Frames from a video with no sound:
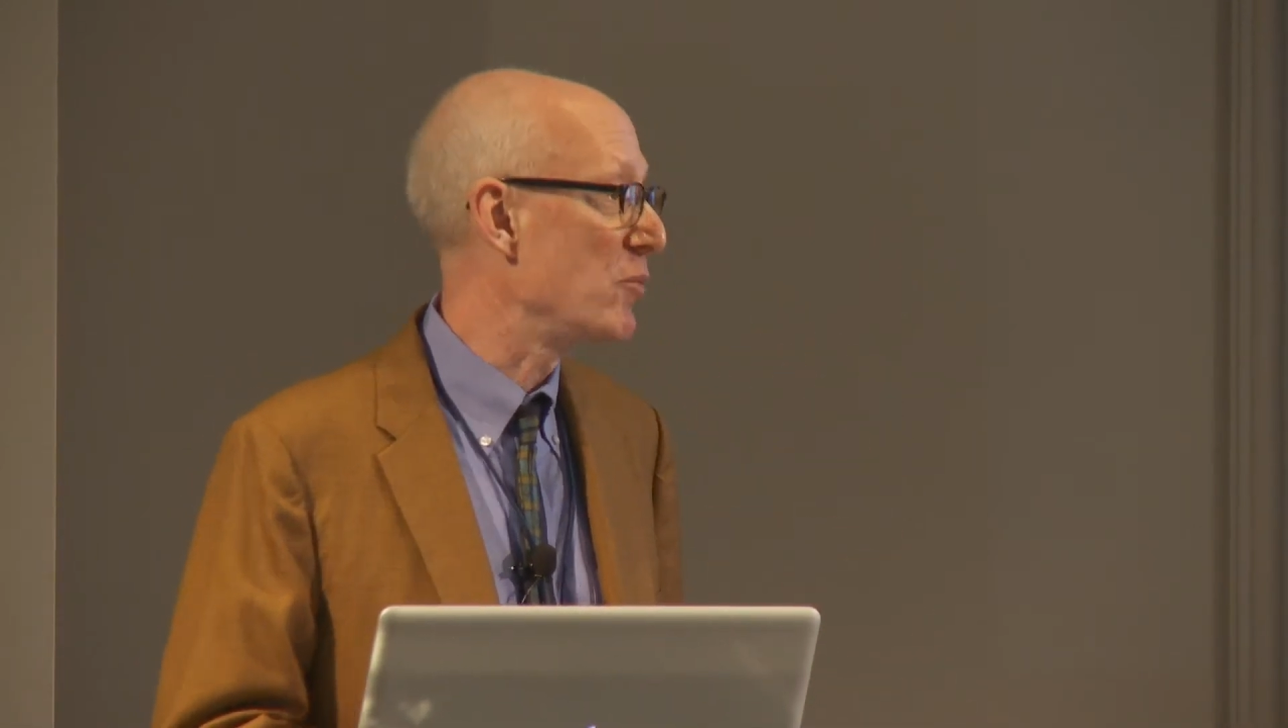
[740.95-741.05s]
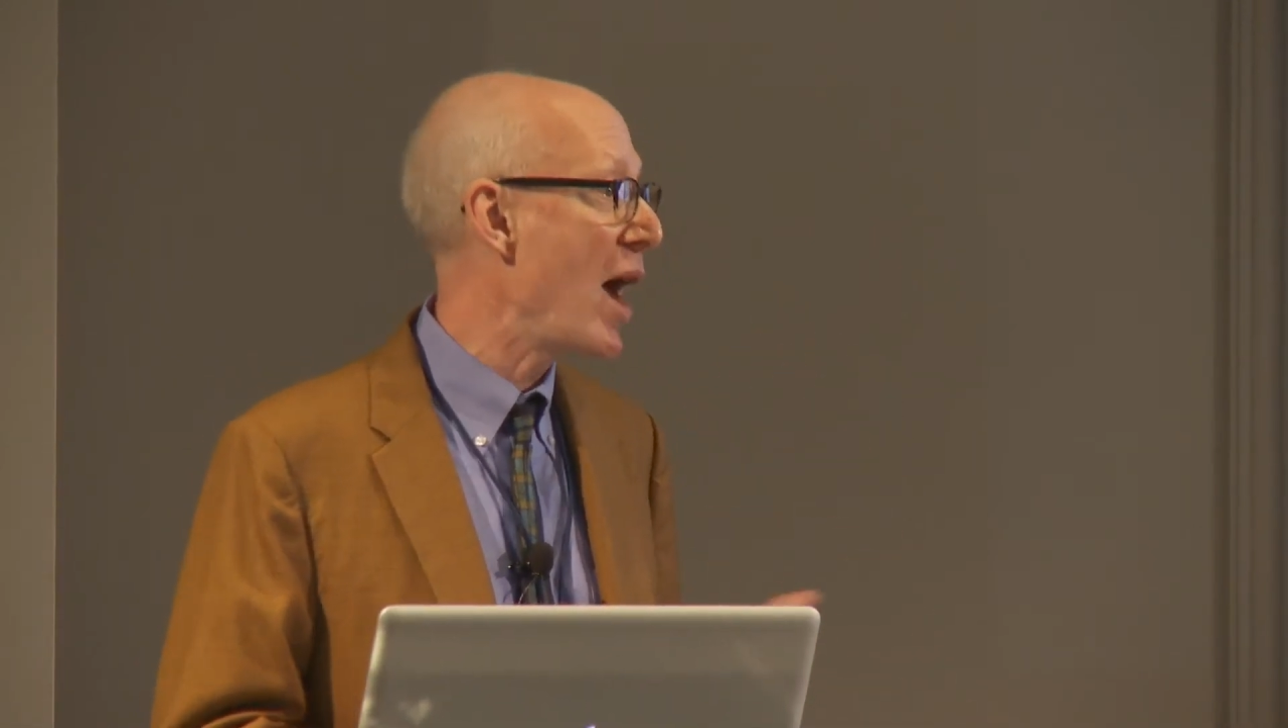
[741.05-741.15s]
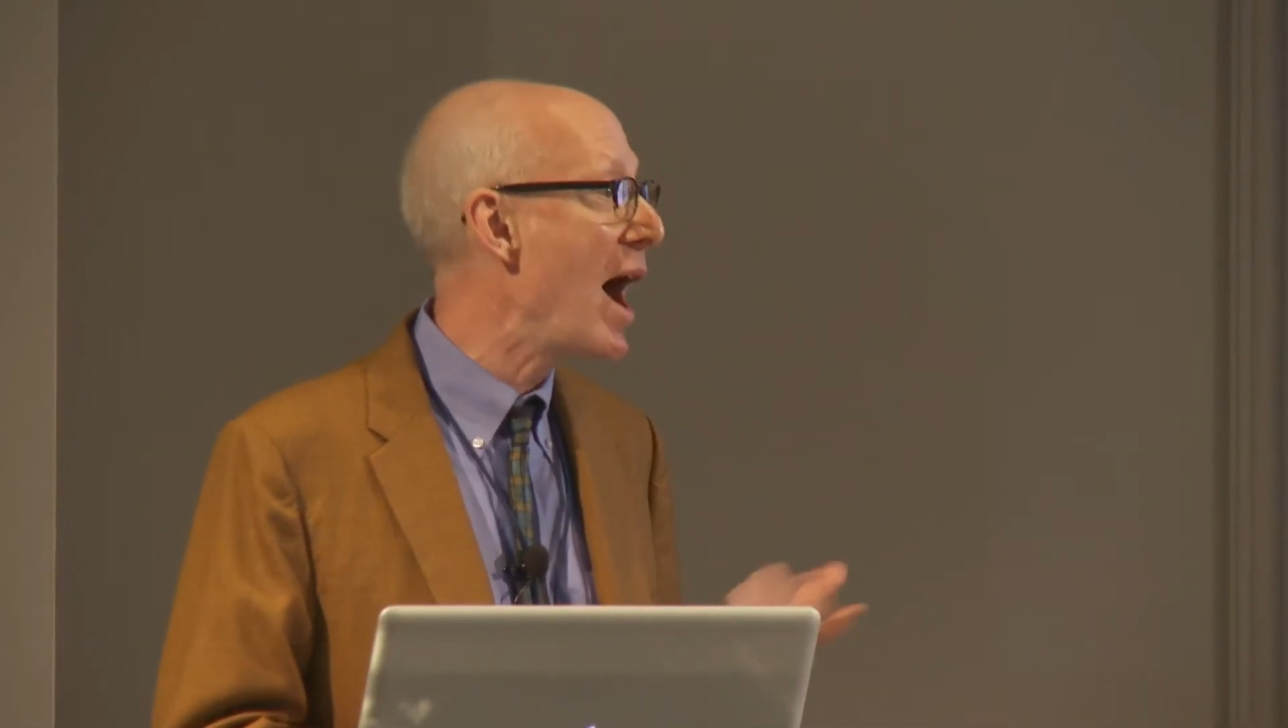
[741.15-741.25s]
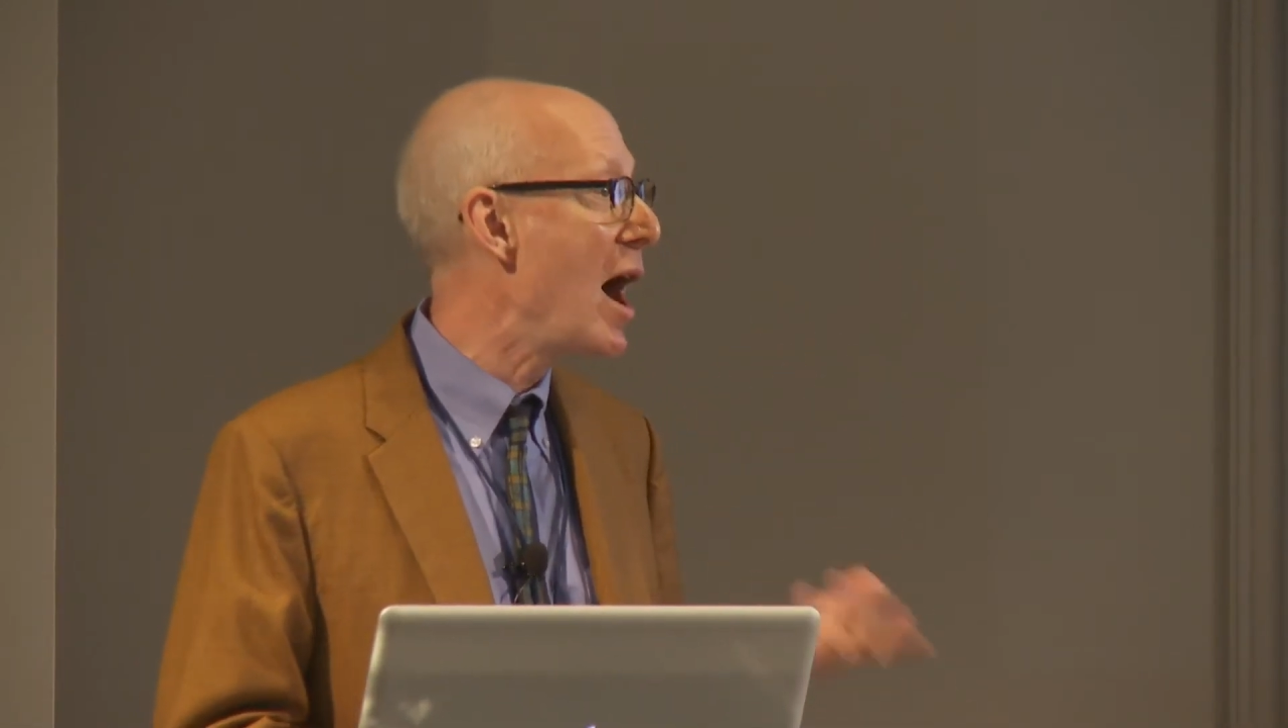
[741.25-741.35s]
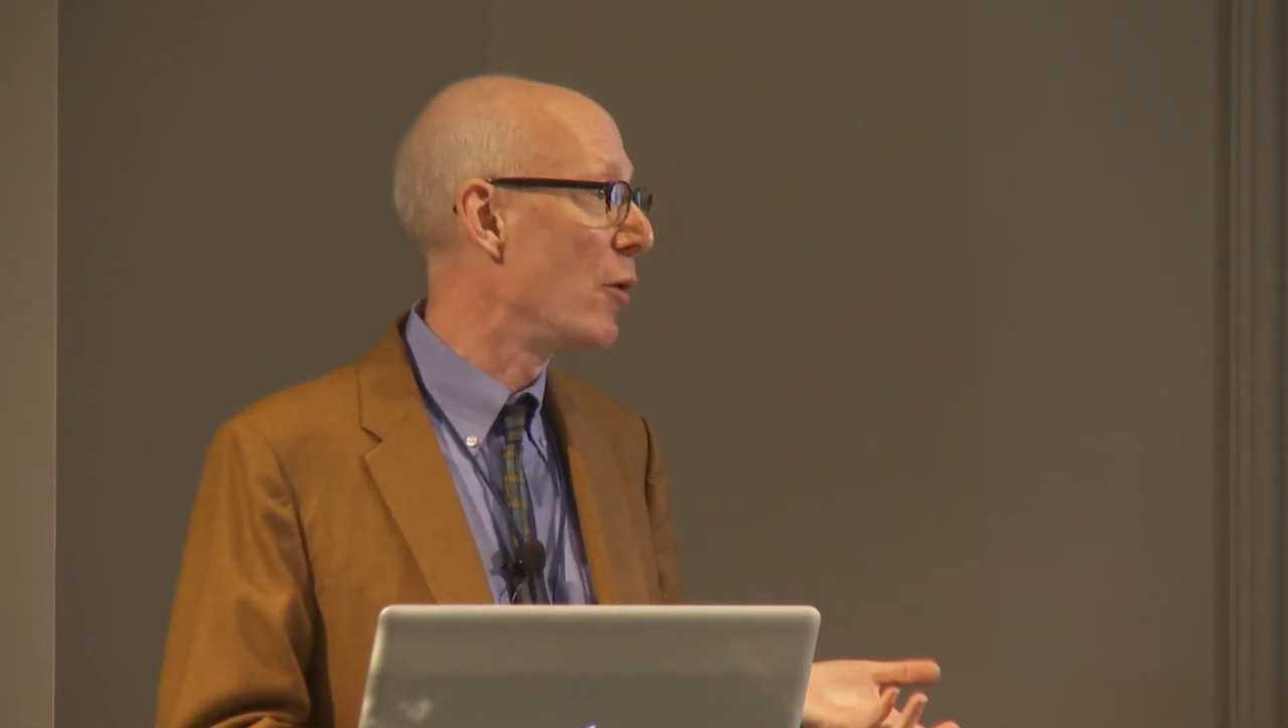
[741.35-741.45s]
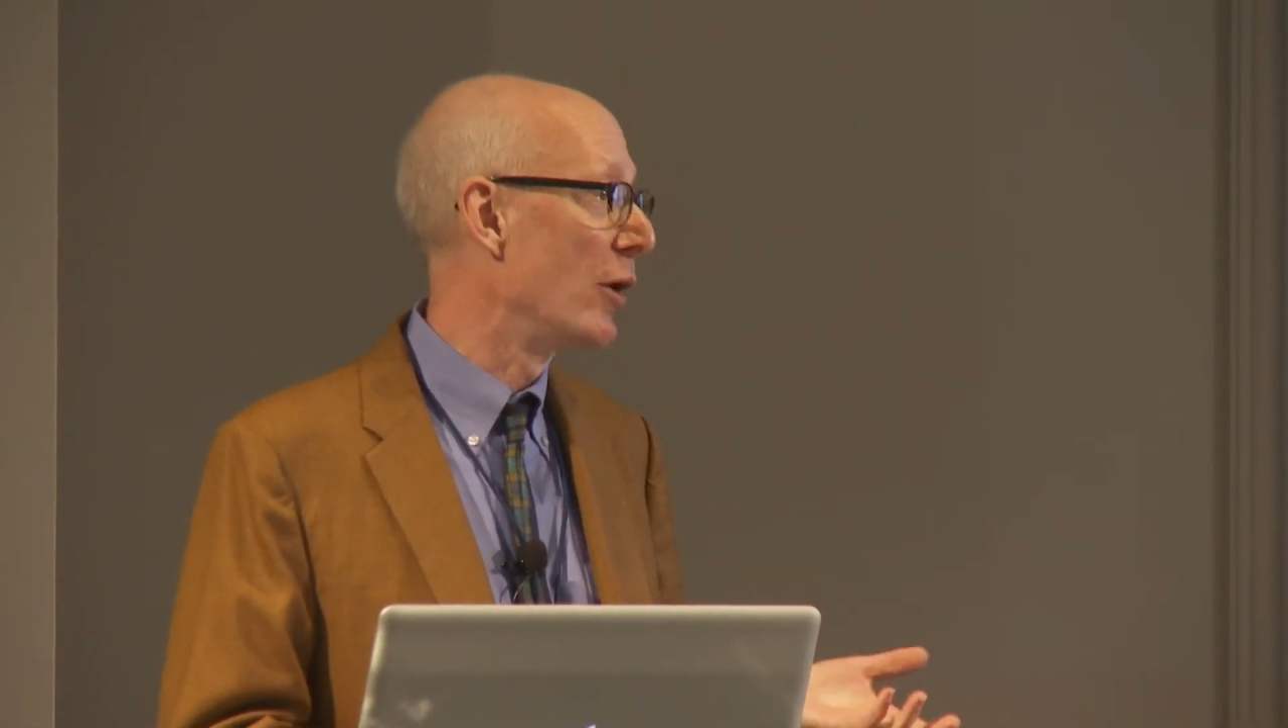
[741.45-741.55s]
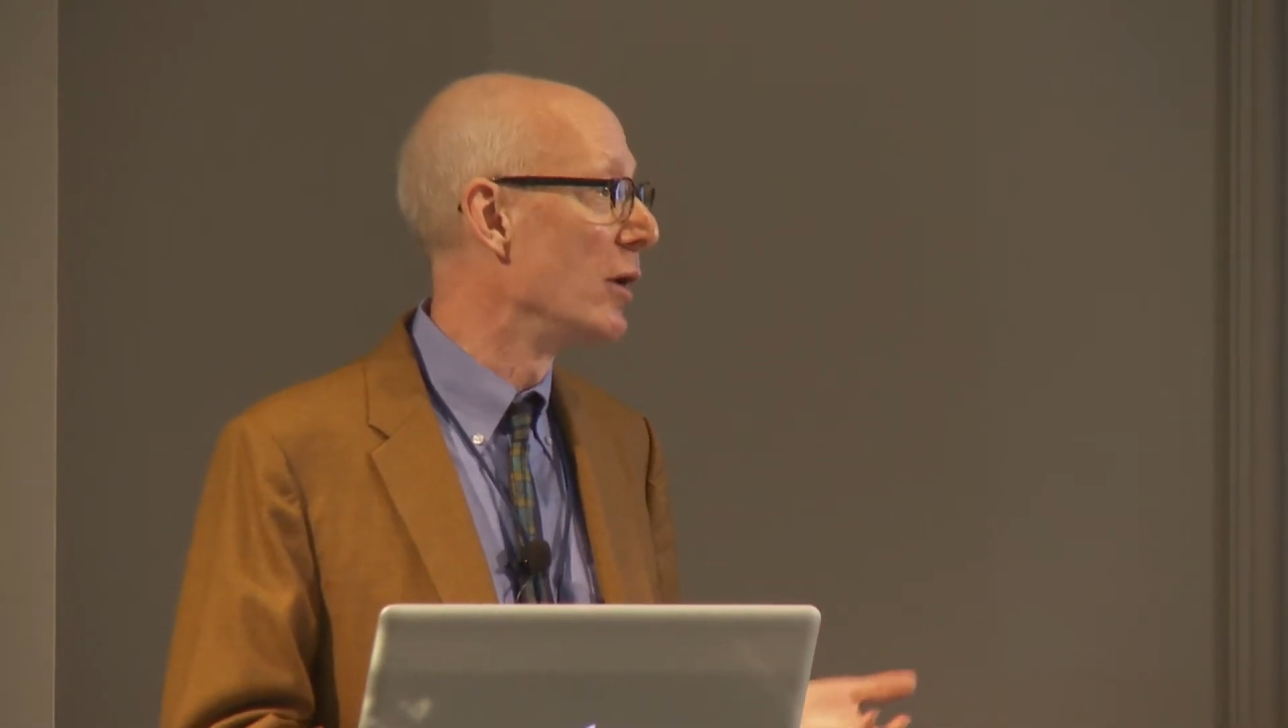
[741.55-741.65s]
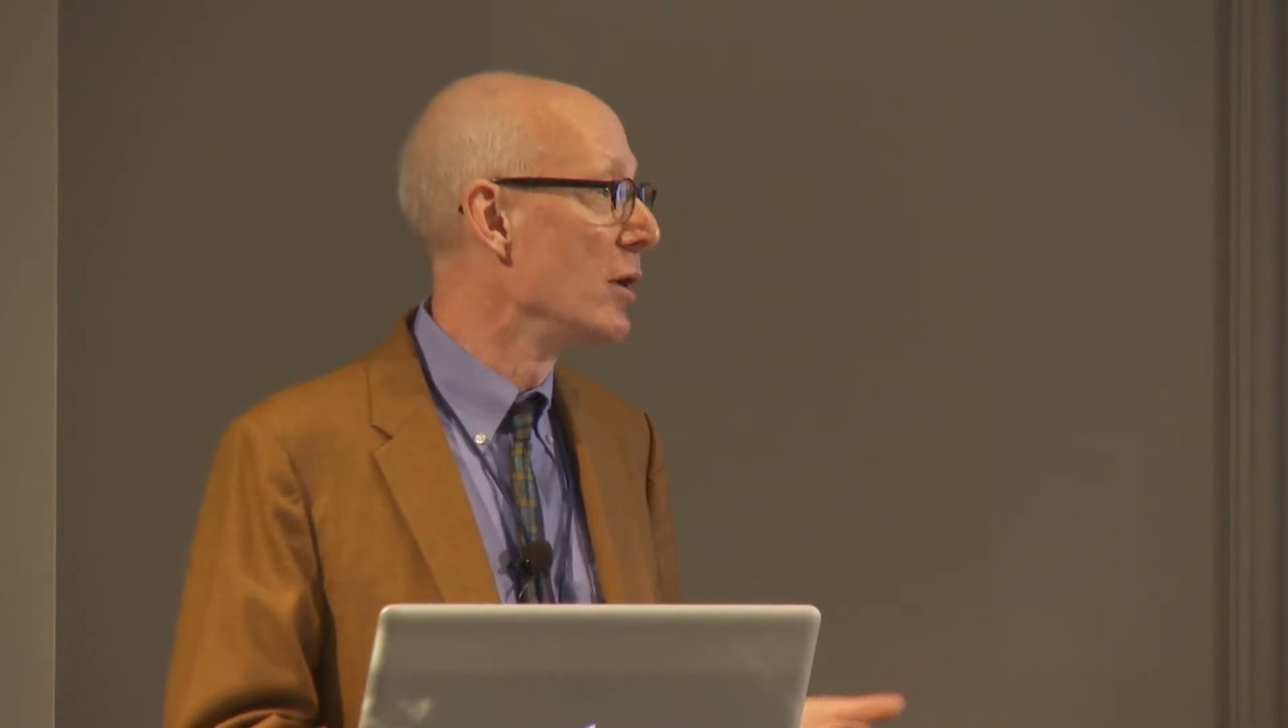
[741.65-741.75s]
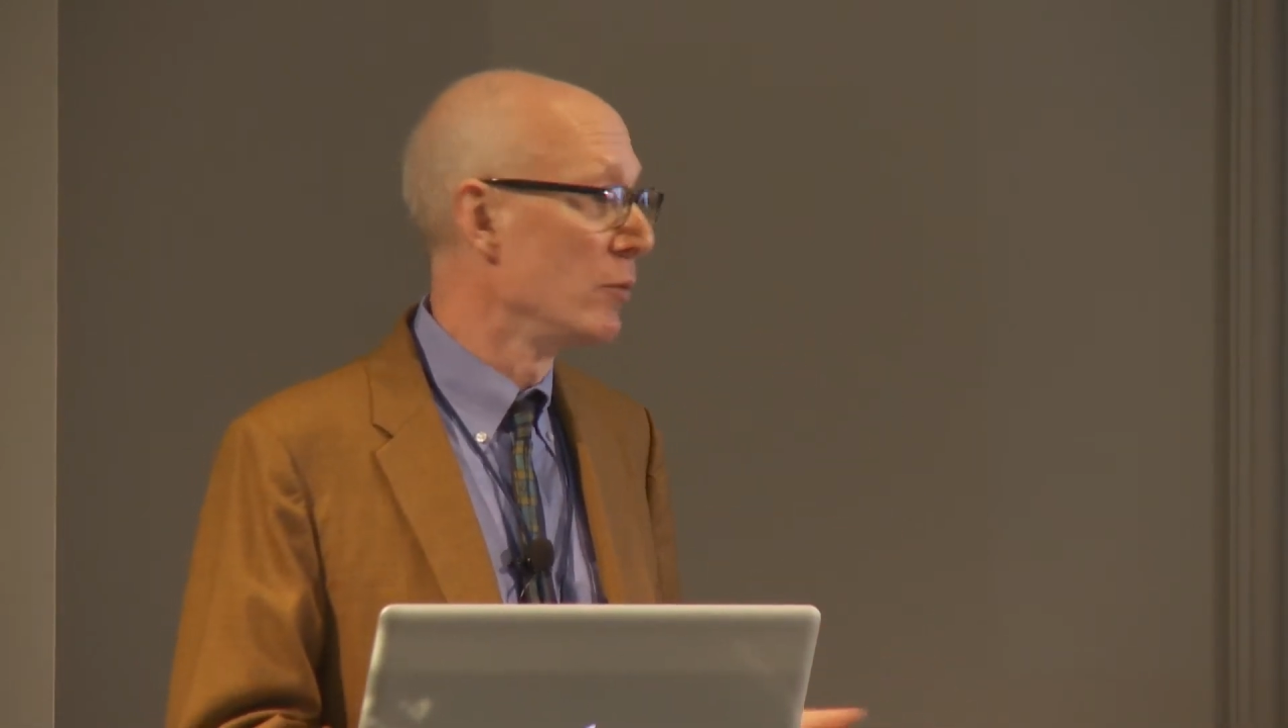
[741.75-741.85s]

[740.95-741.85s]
power